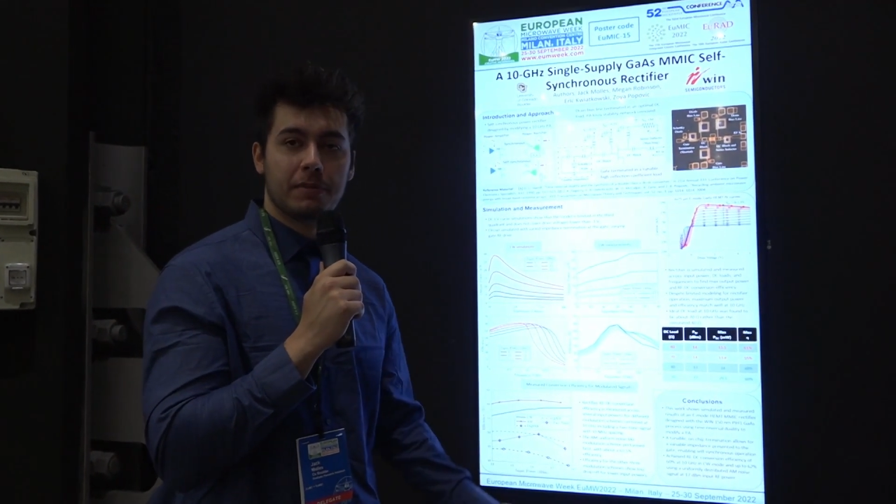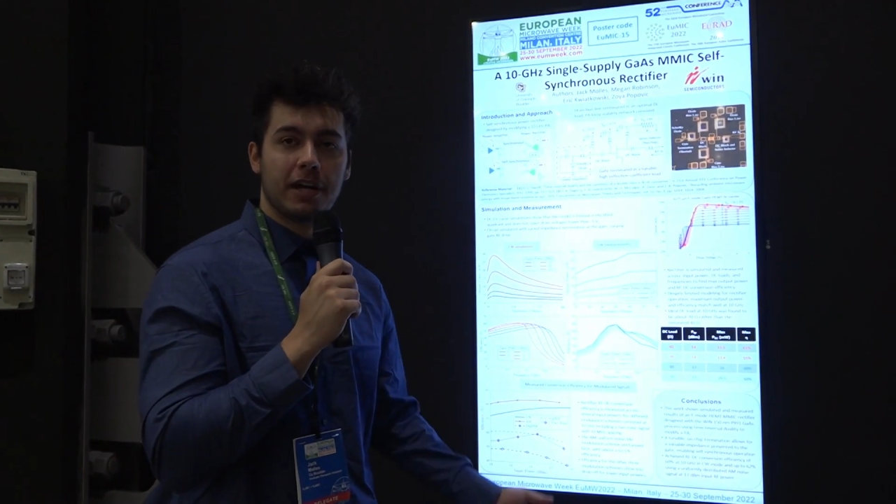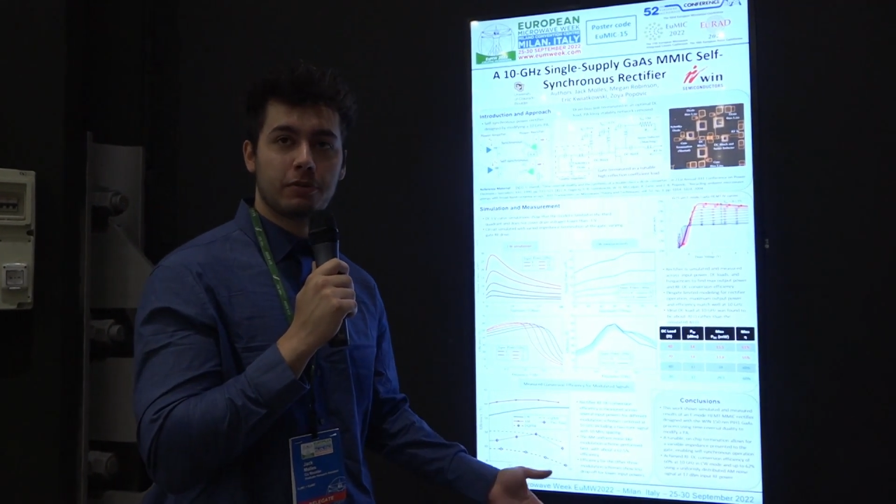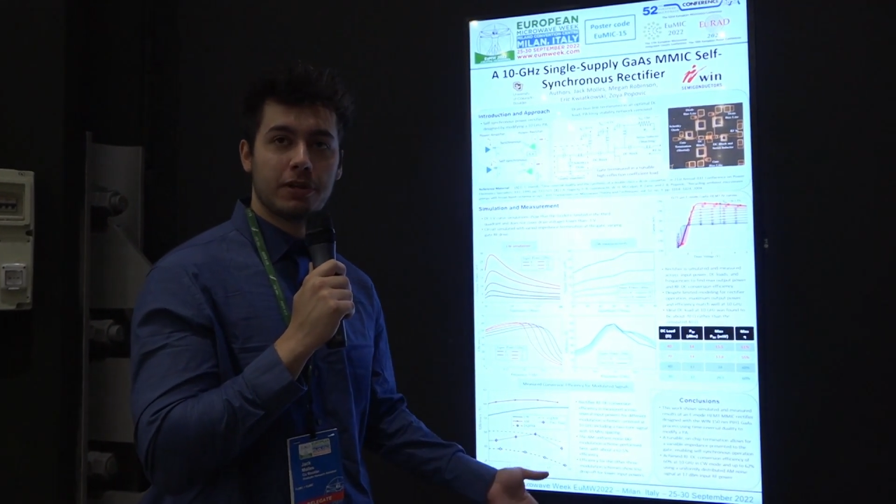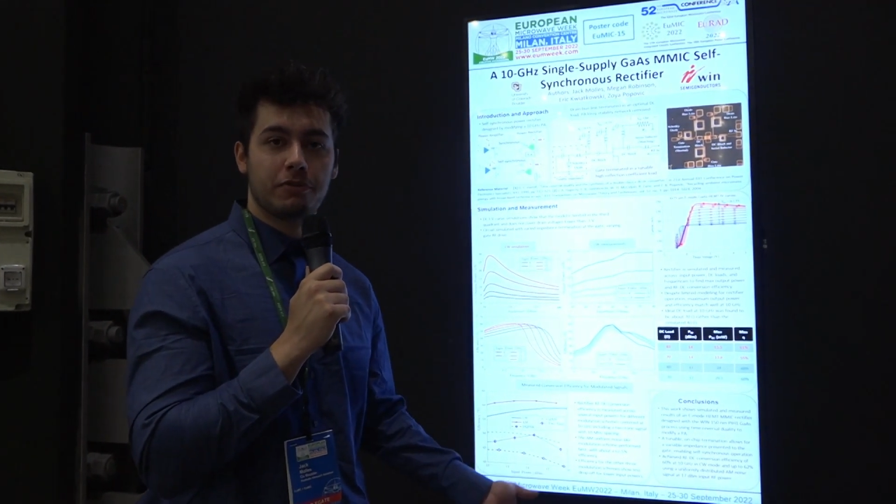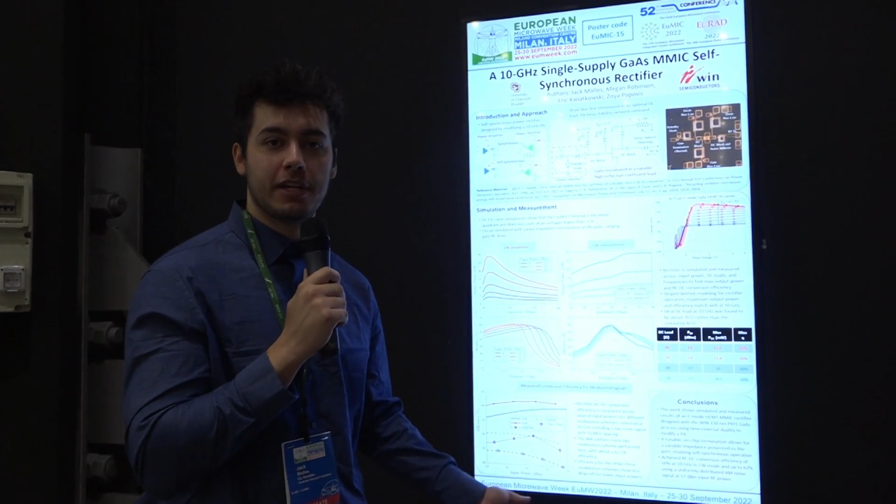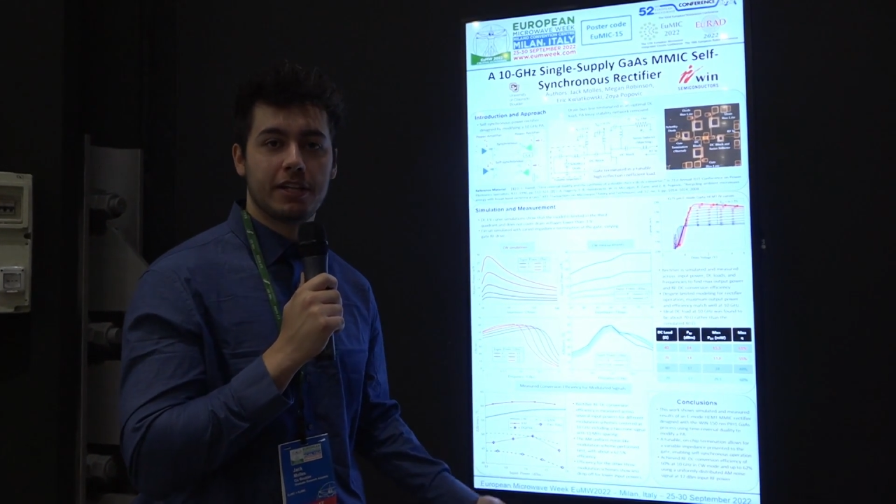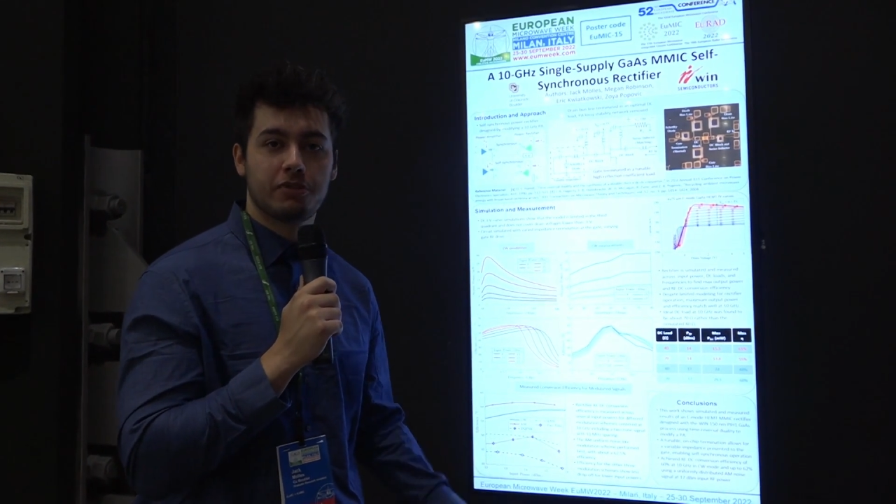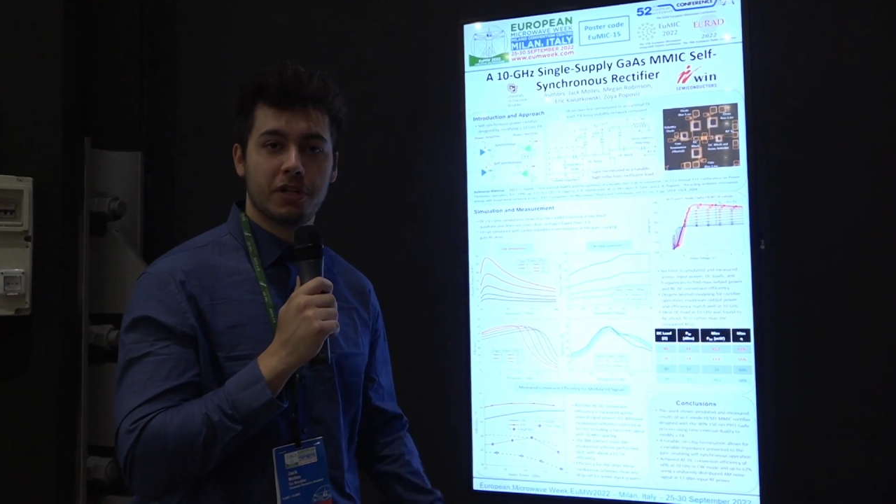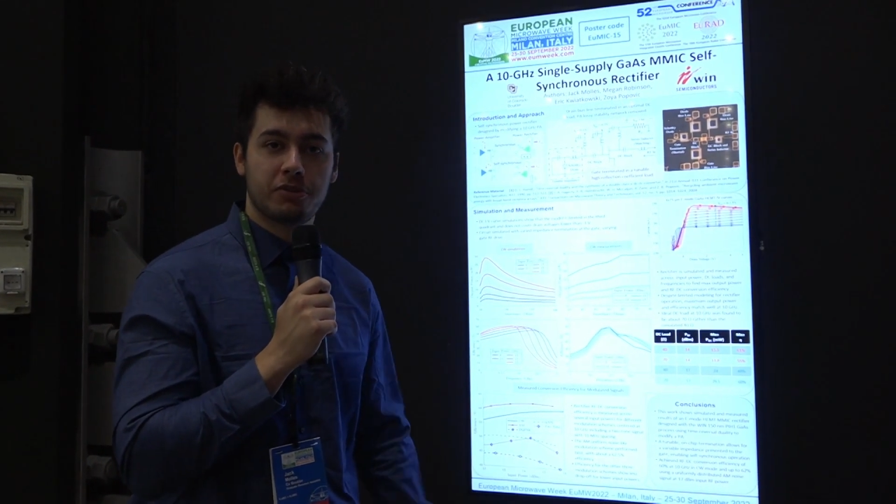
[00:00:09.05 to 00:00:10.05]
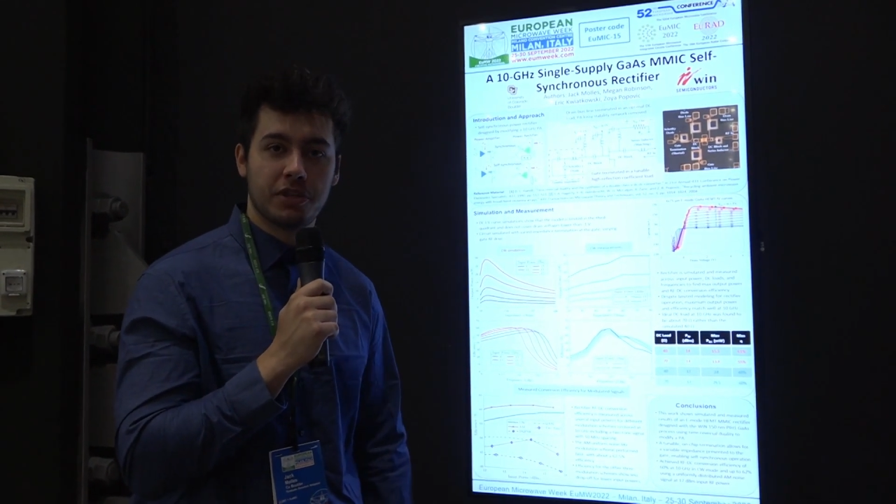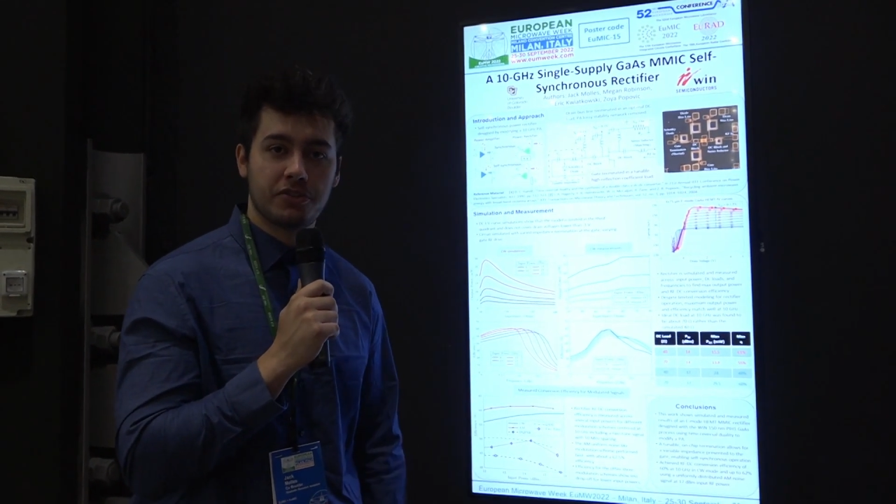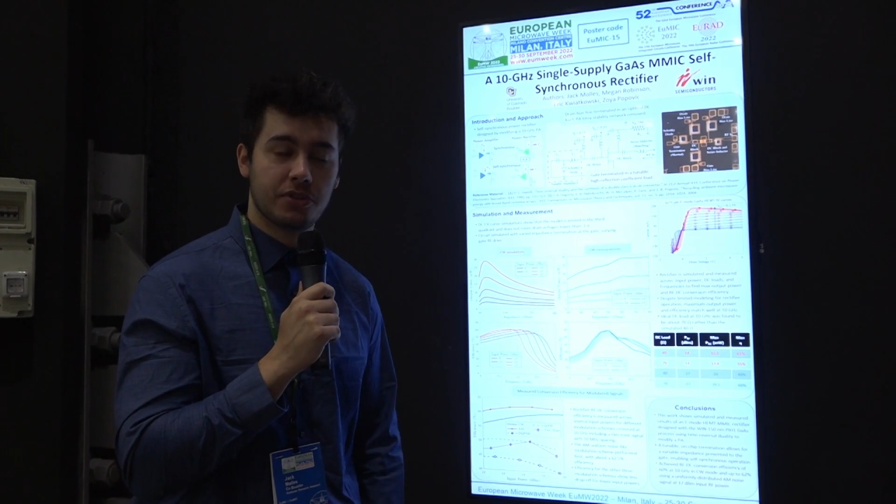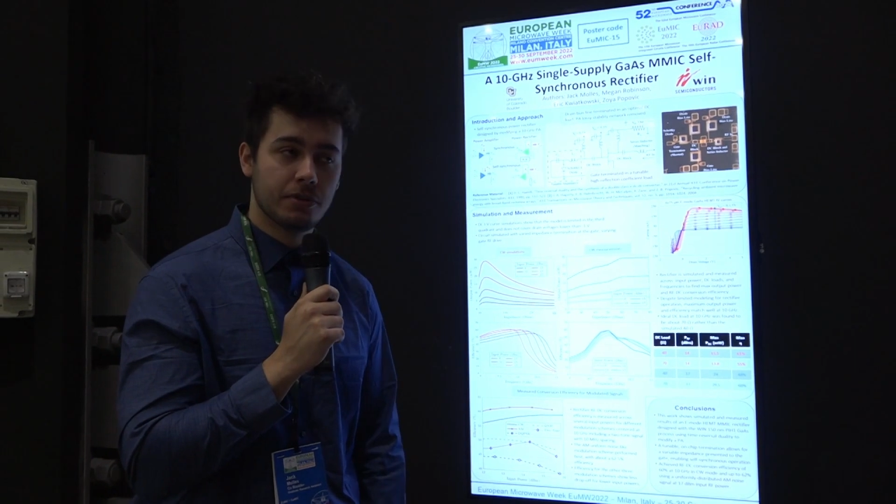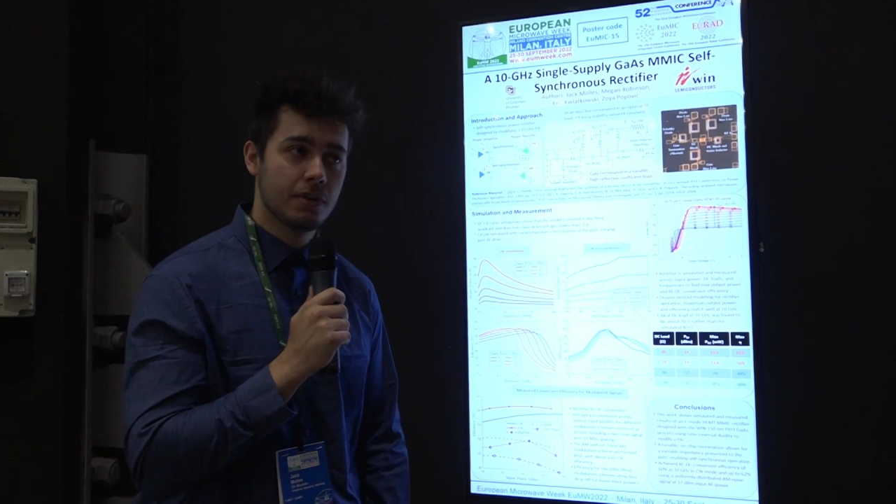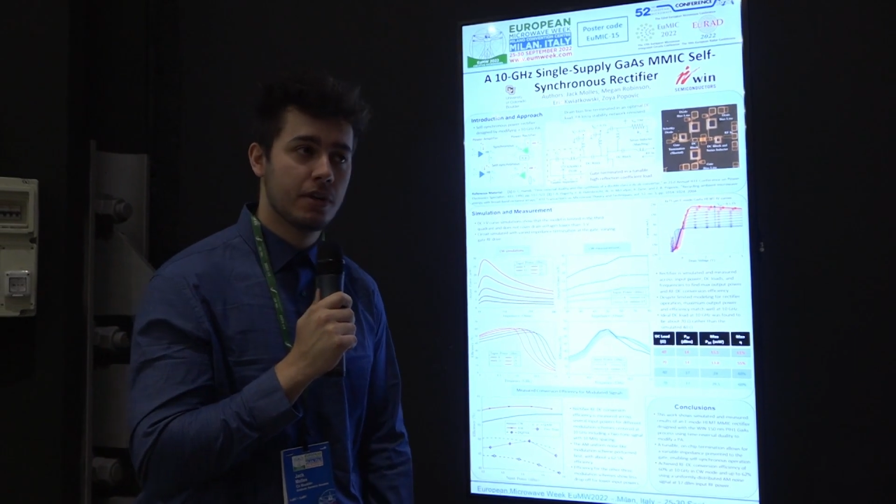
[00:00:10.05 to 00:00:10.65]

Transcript: Microwave Week in 2022,